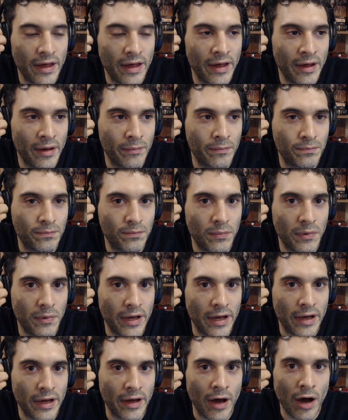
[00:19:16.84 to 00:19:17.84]
a,
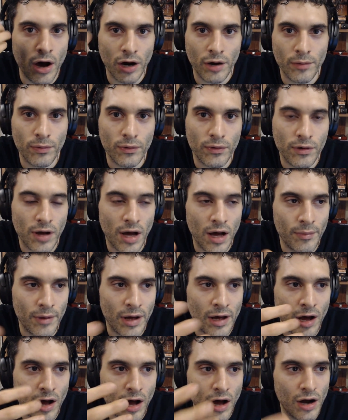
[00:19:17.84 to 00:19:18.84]
a horrible com-
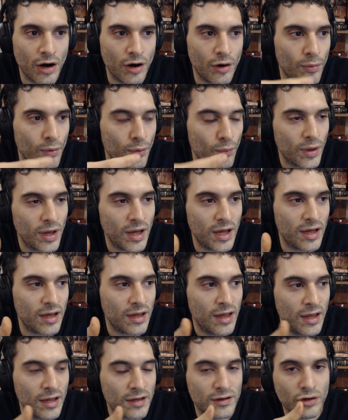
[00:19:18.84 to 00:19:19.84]
a horrible
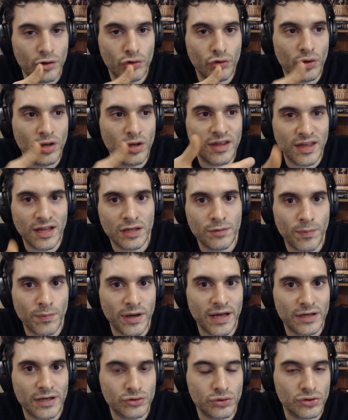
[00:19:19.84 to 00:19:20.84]
way. You're doing guilt
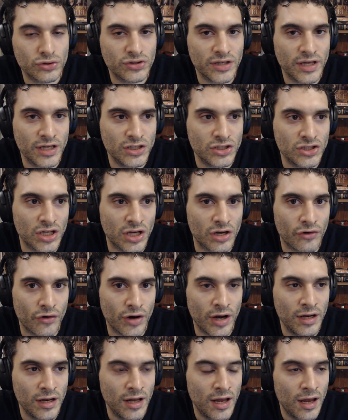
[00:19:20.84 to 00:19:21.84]
by association,
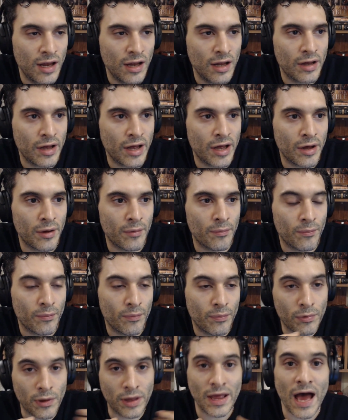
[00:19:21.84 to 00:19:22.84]
right? Um,
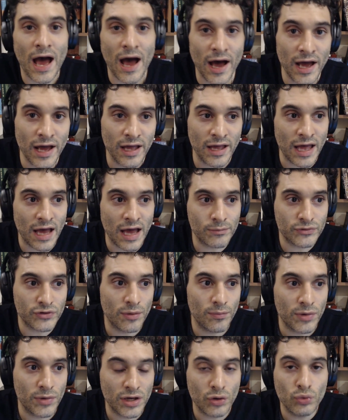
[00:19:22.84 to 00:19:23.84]
like I am
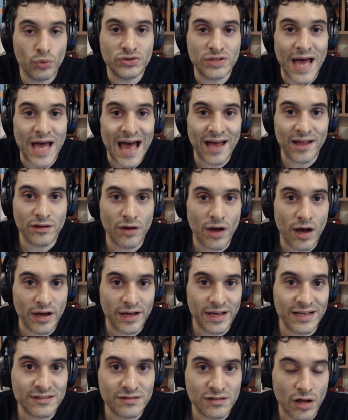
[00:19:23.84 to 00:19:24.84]
somebody who's
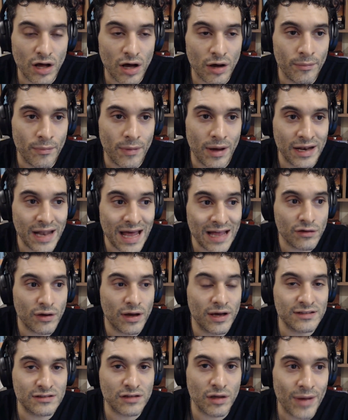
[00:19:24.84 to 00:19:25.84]
anti-Islam, an
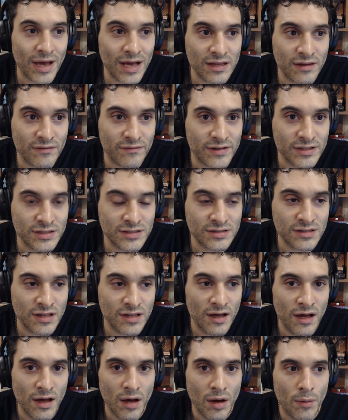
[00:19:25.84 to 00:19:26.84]
anti-Islam activist,
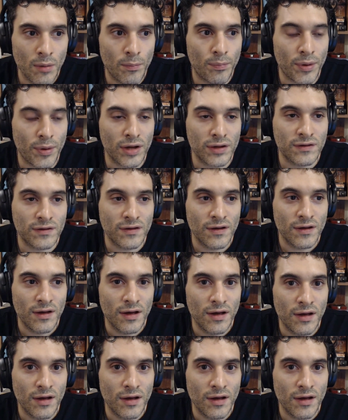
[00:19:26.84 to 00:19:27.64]
but